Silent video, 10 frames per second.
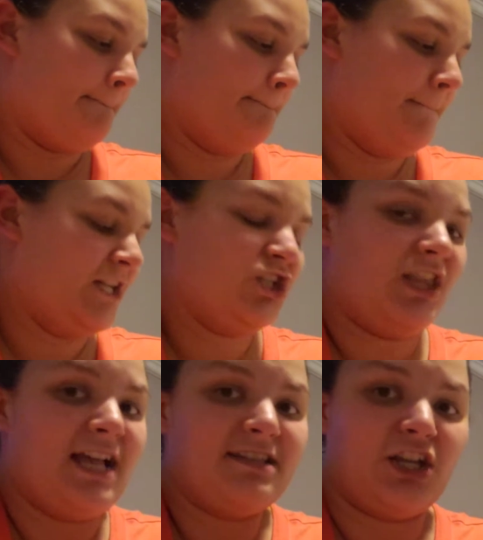much
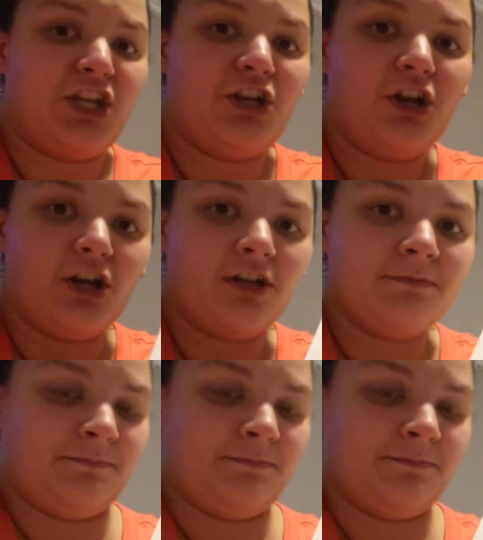less a cure.